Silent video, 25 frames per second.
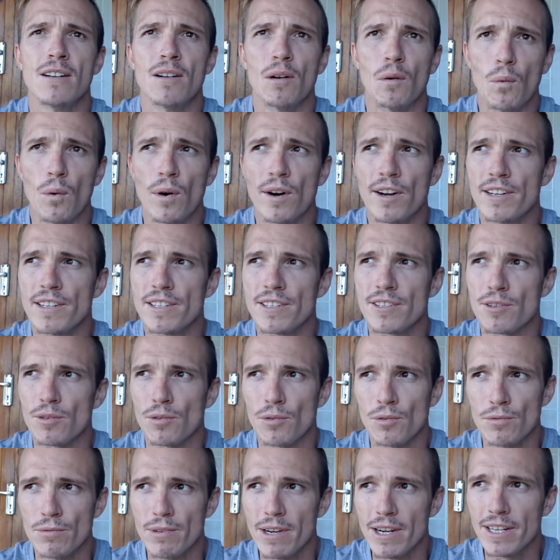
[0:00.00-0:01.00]
was
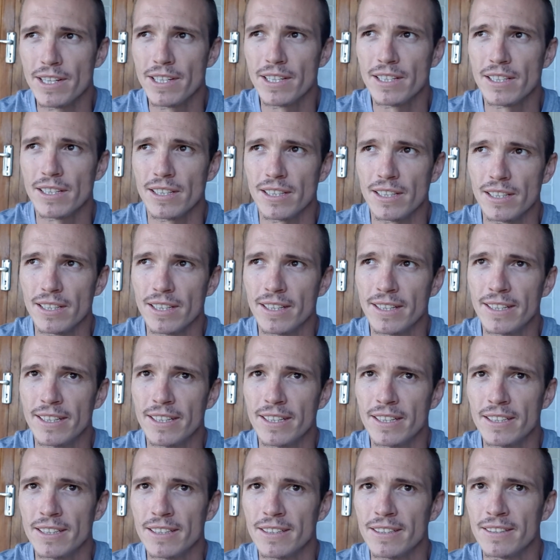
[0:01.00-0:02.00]
already
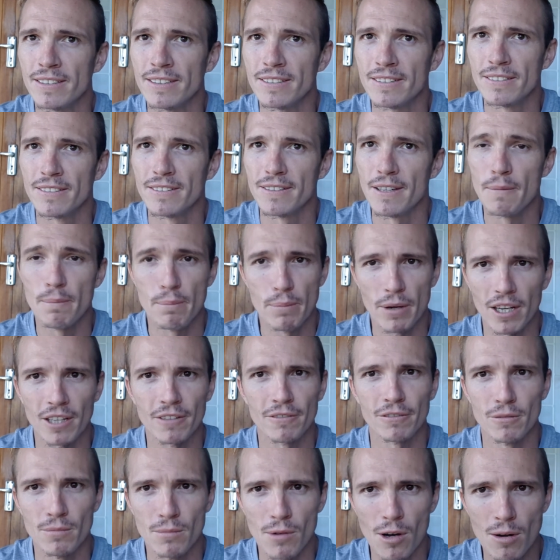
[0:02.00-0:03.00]
a
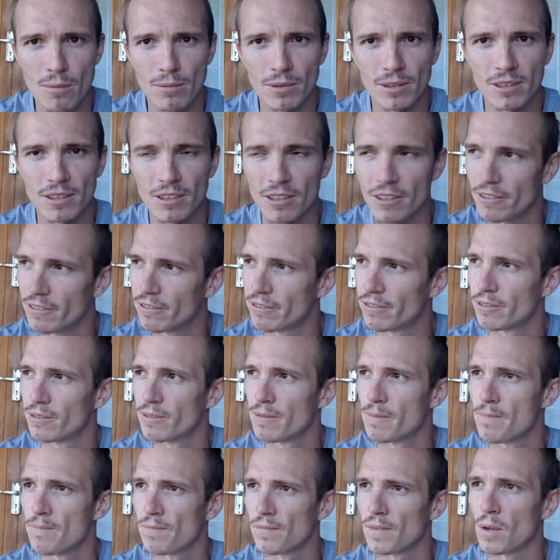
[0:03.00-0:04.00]
impactful moment of
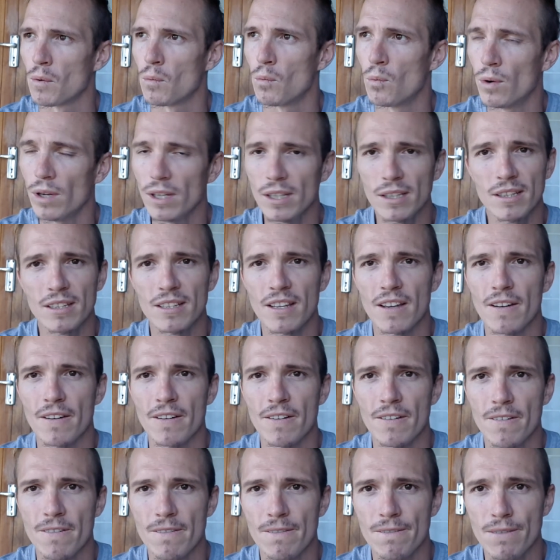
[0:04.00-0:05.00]
what the
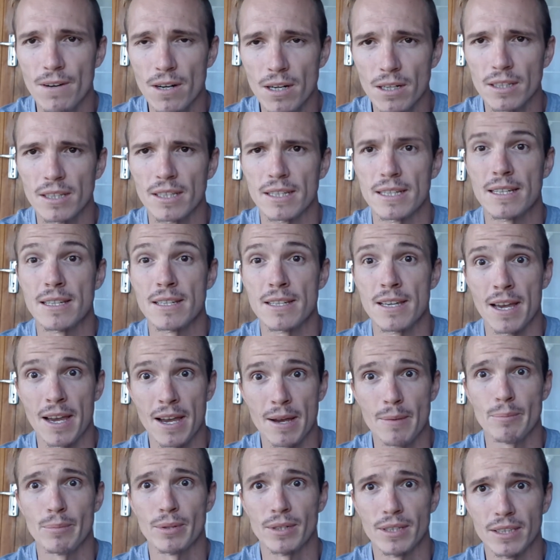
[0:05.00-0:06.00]
fuck is
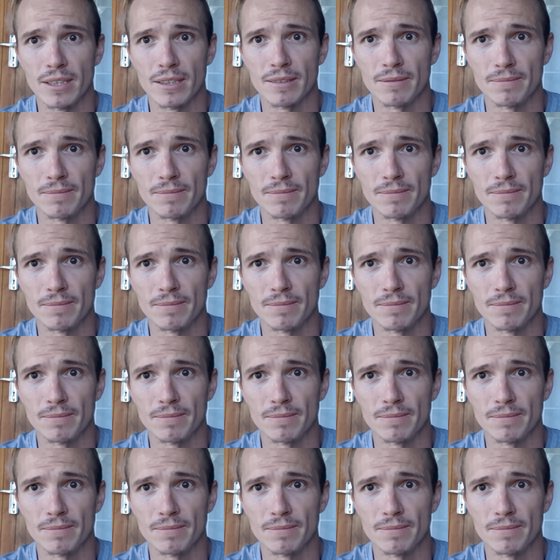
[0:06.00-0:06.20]
happening.